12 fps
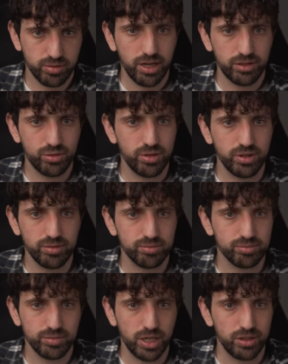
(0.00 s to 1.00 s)
Actually,
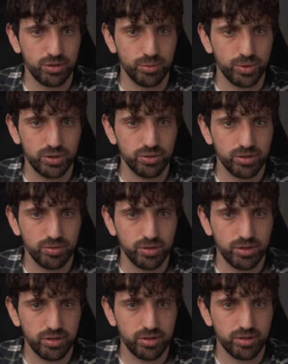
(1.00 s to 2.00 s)
we don't even
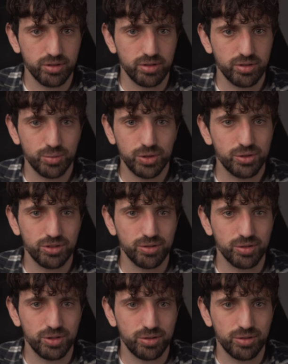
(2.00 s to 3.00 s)
need
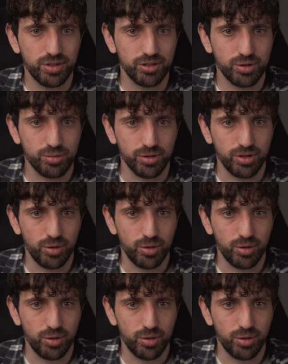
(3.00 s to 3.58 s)
the description.